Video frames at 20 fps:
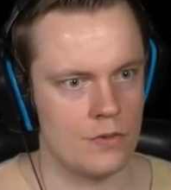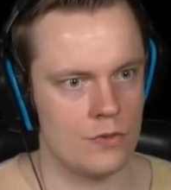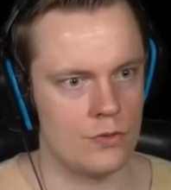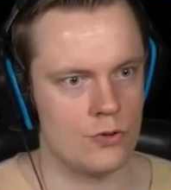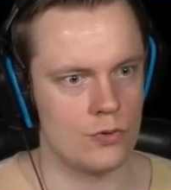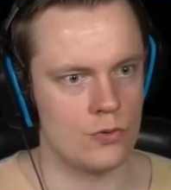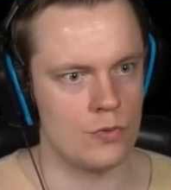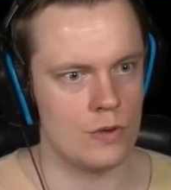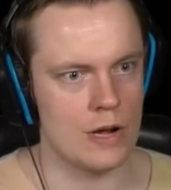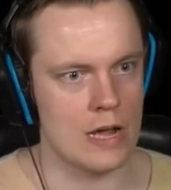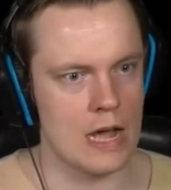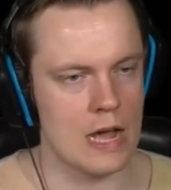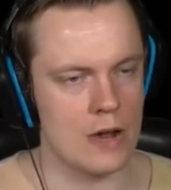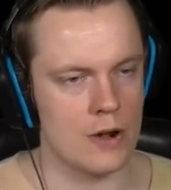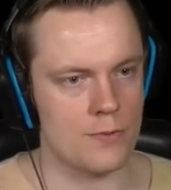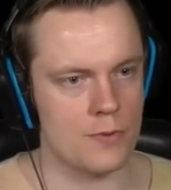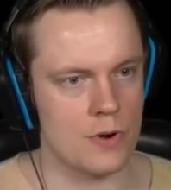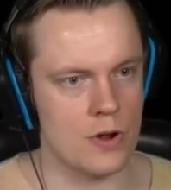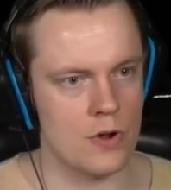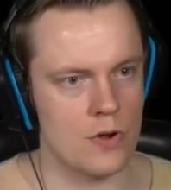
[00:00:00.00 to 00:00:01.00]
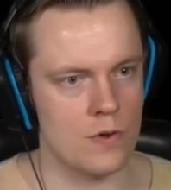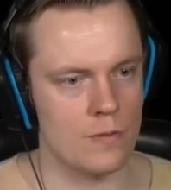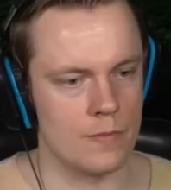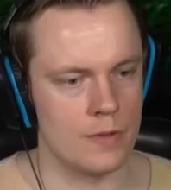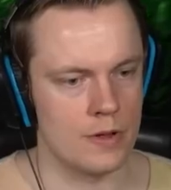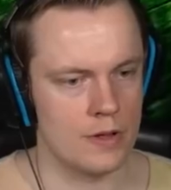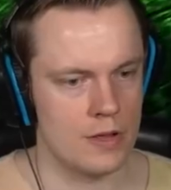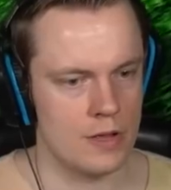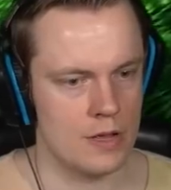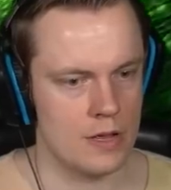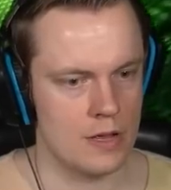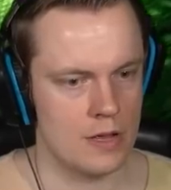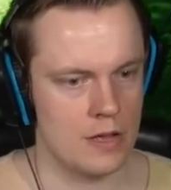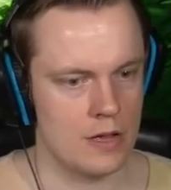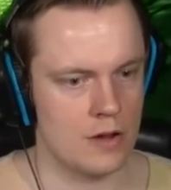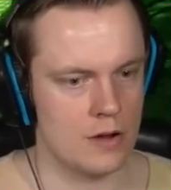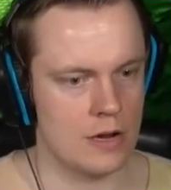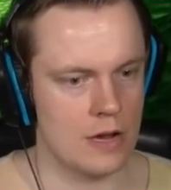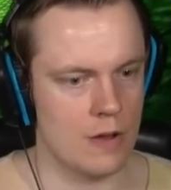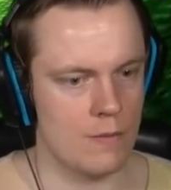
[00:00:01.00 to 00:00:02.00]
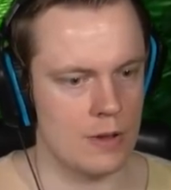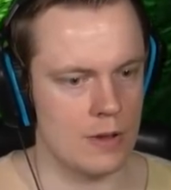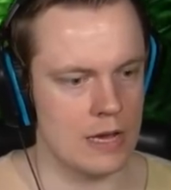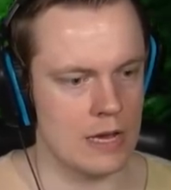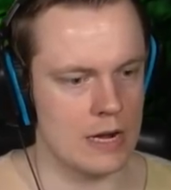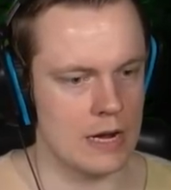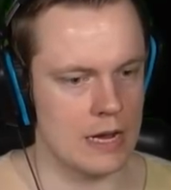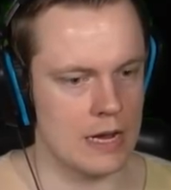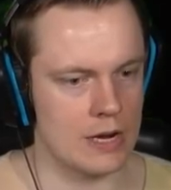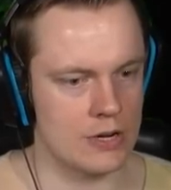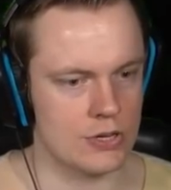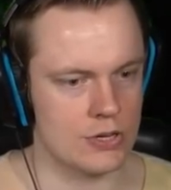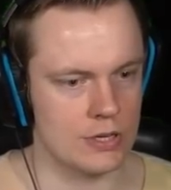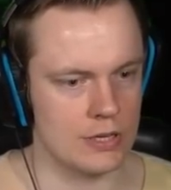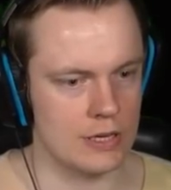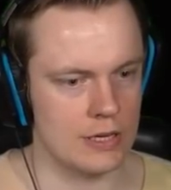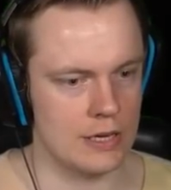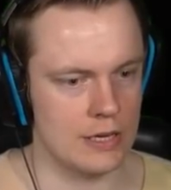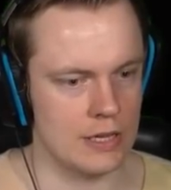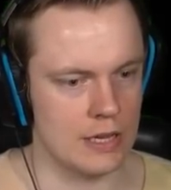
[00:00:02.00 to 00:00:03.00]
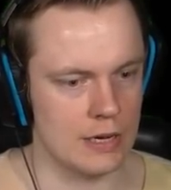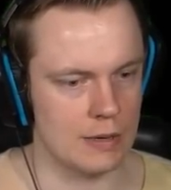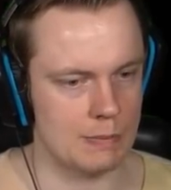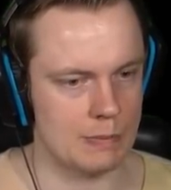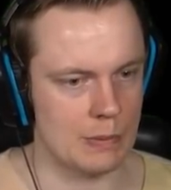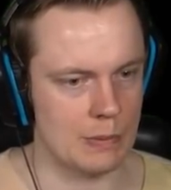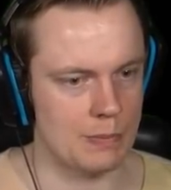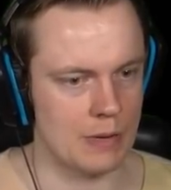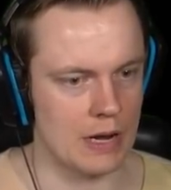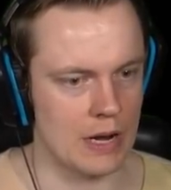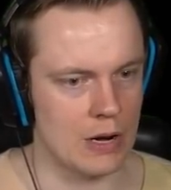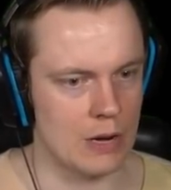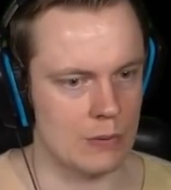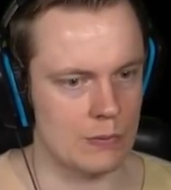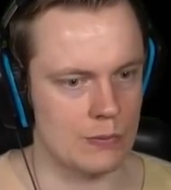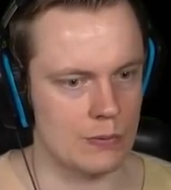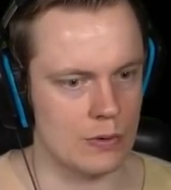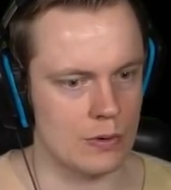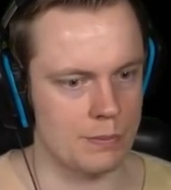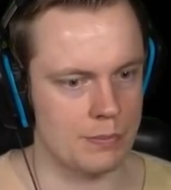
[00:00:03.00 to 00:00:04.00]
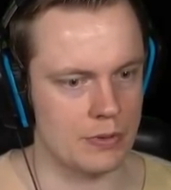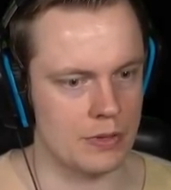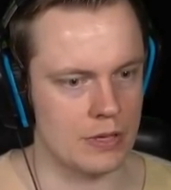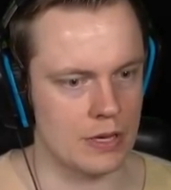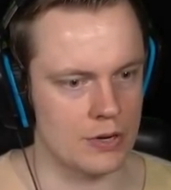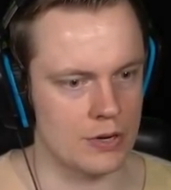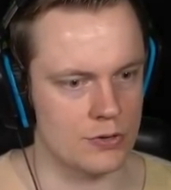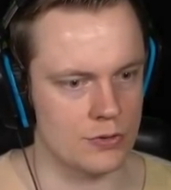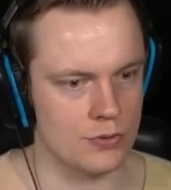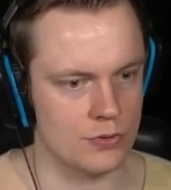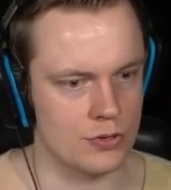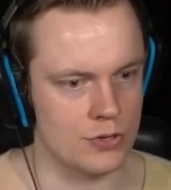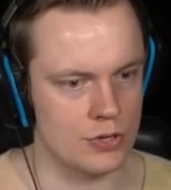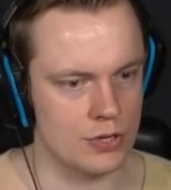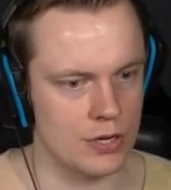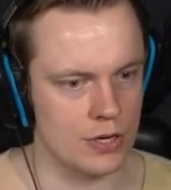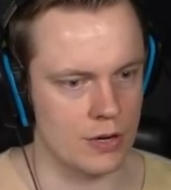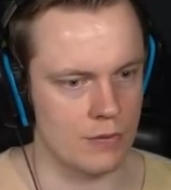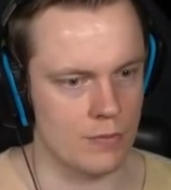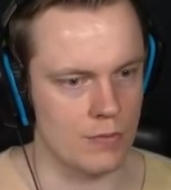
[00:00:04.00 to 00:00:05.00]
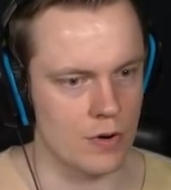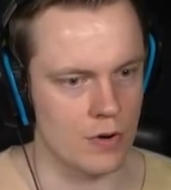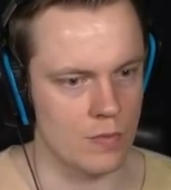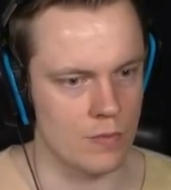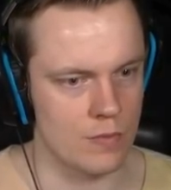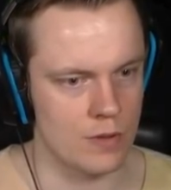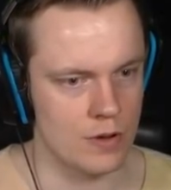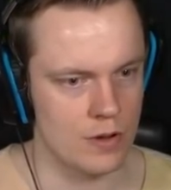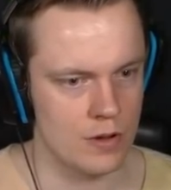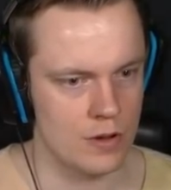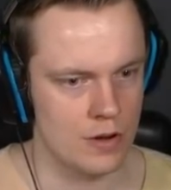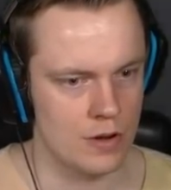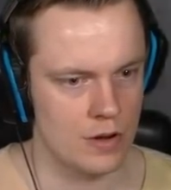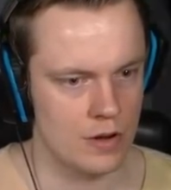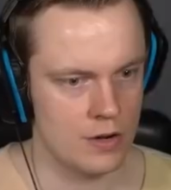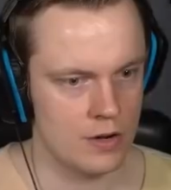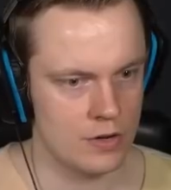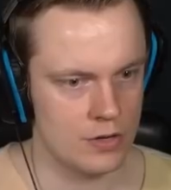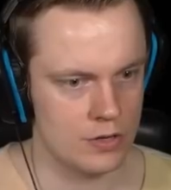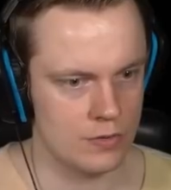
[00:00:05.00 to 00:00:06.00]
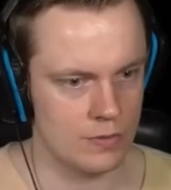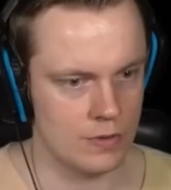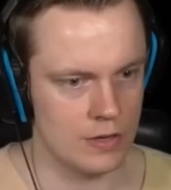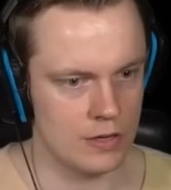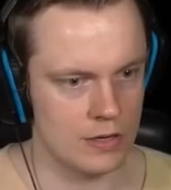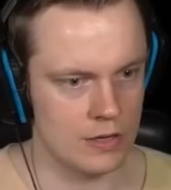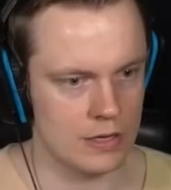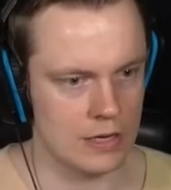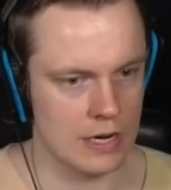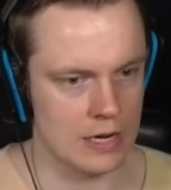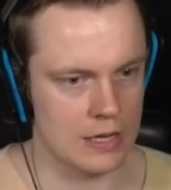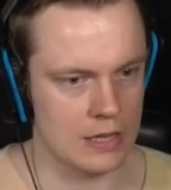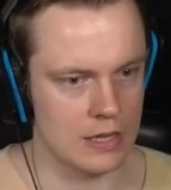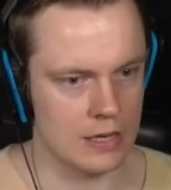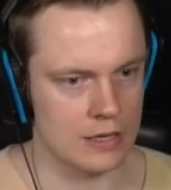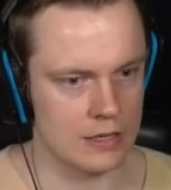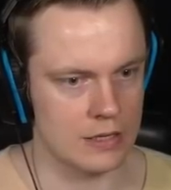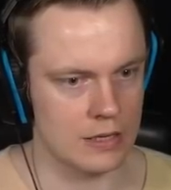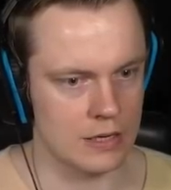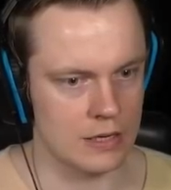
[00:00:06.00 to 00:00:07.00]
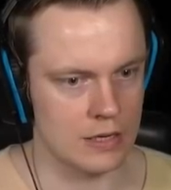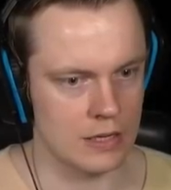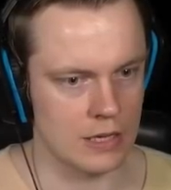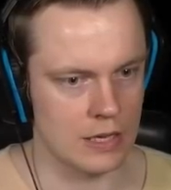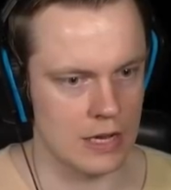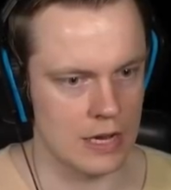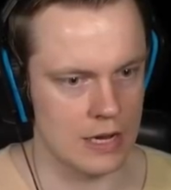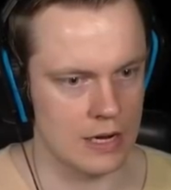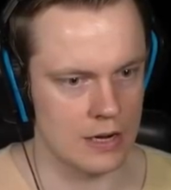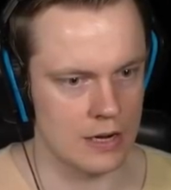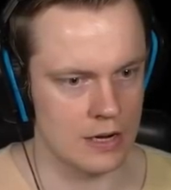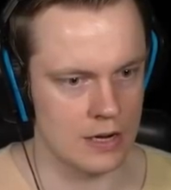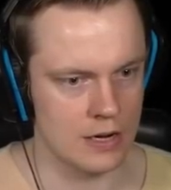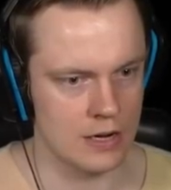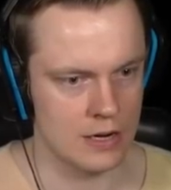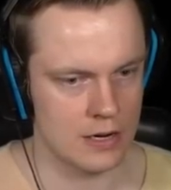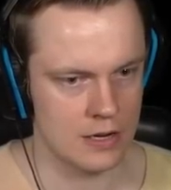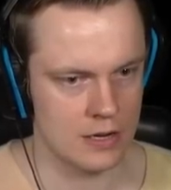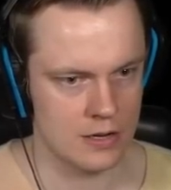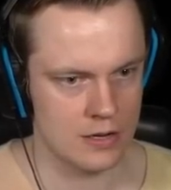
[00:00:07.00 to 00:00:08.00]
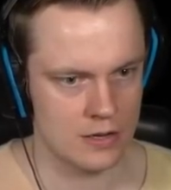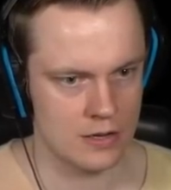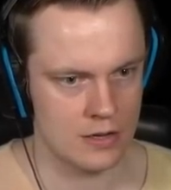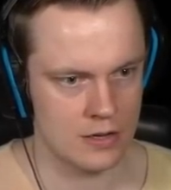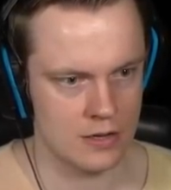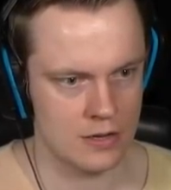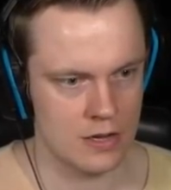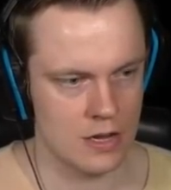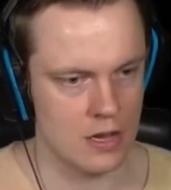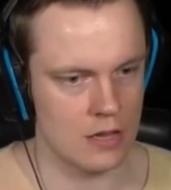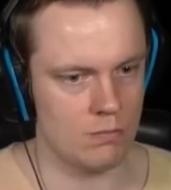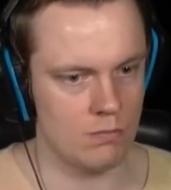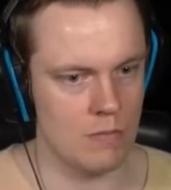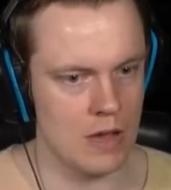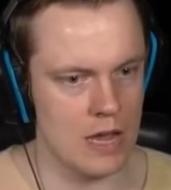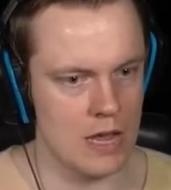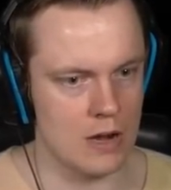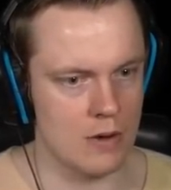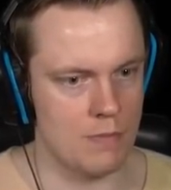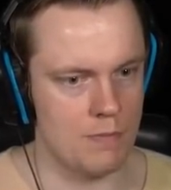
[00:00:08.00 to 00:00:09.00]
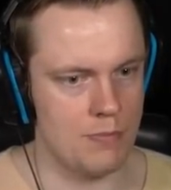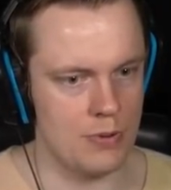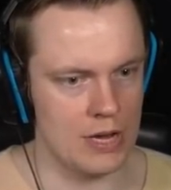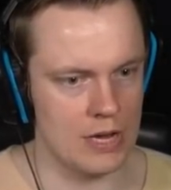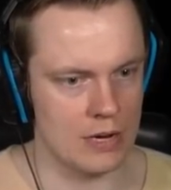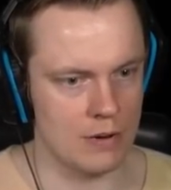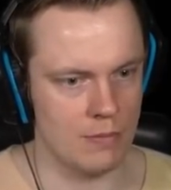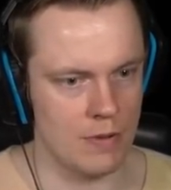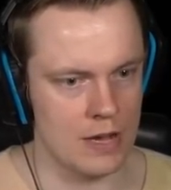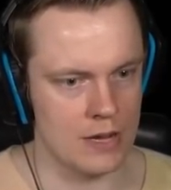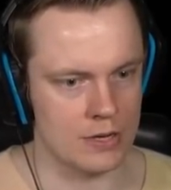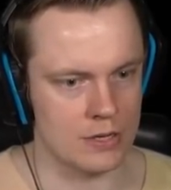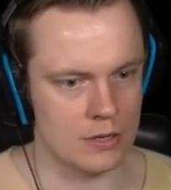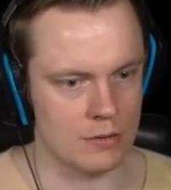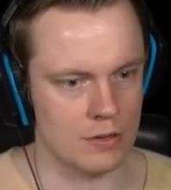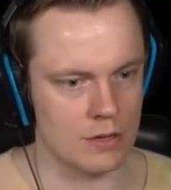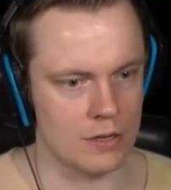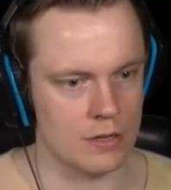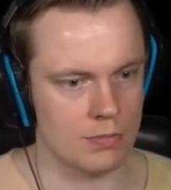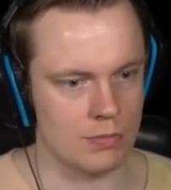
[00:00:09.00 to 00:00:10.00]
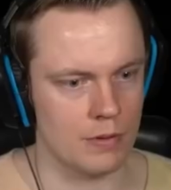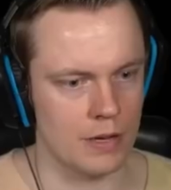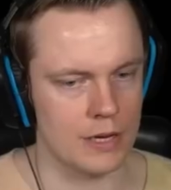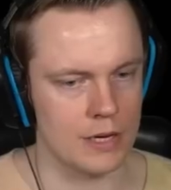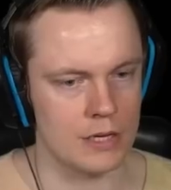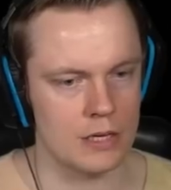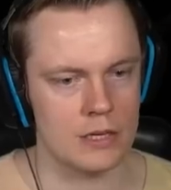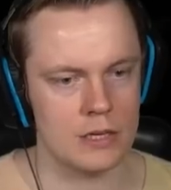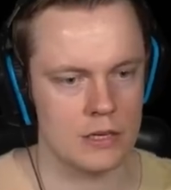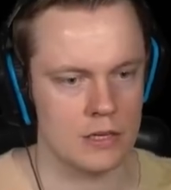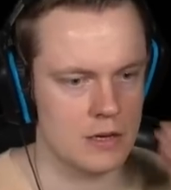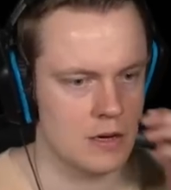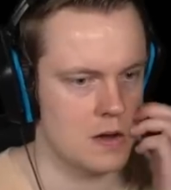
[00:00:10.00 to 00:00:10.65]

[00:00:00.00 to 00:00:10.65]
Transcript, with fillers: Do not roam. Okay, we gotta actually, like, prepare for a potential shitty roam. We need to take this and a lighter. It made a big mess of this place.